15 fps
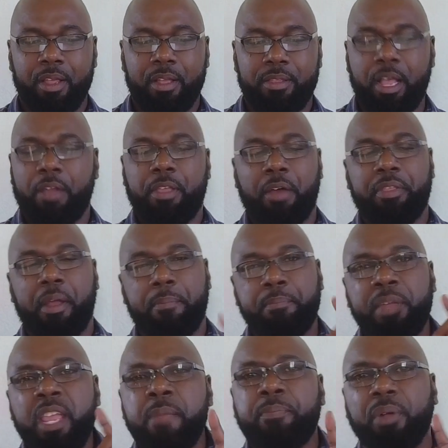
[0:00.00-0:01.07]
Now there are
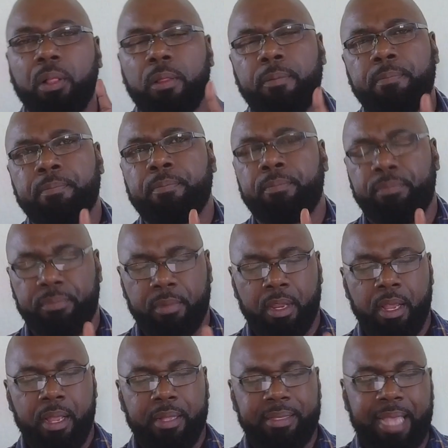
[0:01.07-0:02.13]
people
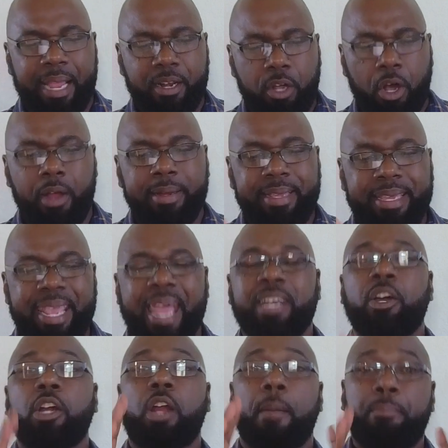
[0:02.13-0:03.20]
that God
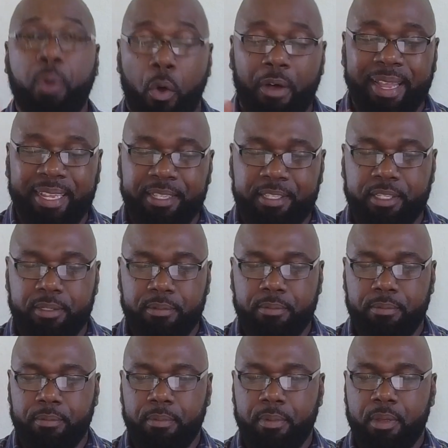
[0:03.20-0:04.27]
cannot appoint
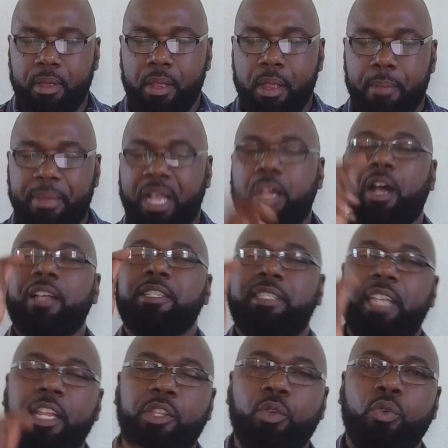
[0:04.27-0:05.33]
because
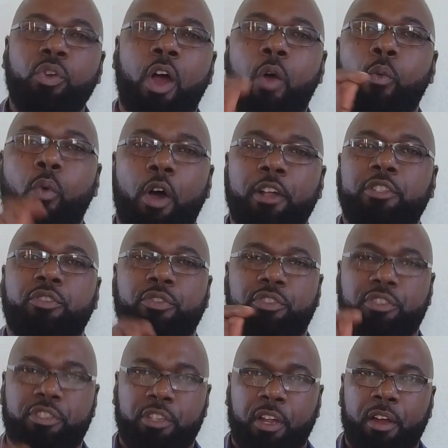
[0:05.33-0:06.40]
they do not want to
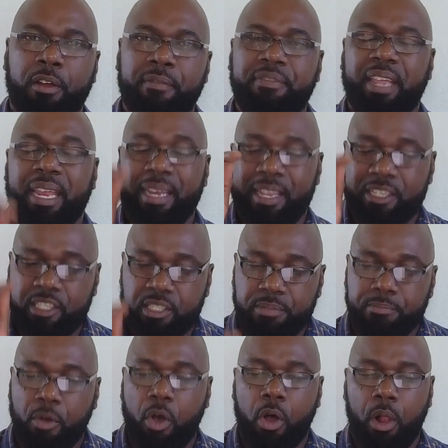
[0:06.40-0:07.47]
serve in a
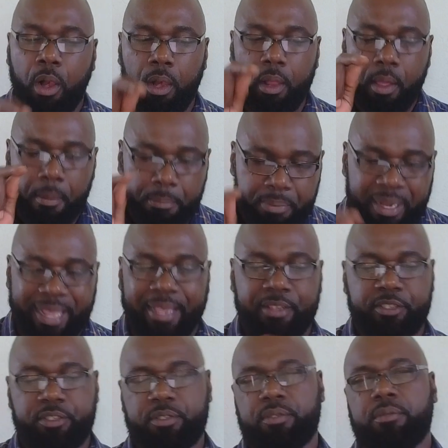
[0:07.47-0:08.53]
small
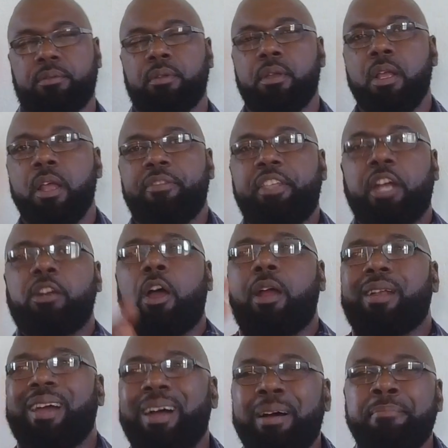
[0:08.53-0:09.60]
place. They are
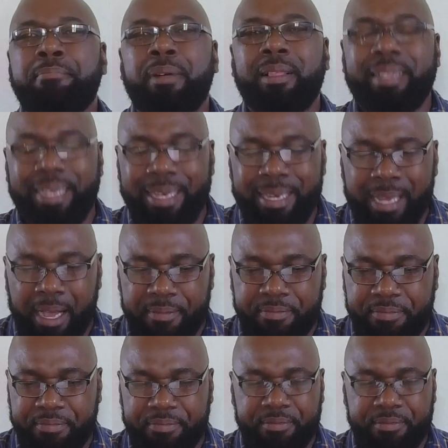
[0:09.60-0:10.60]
not humble enough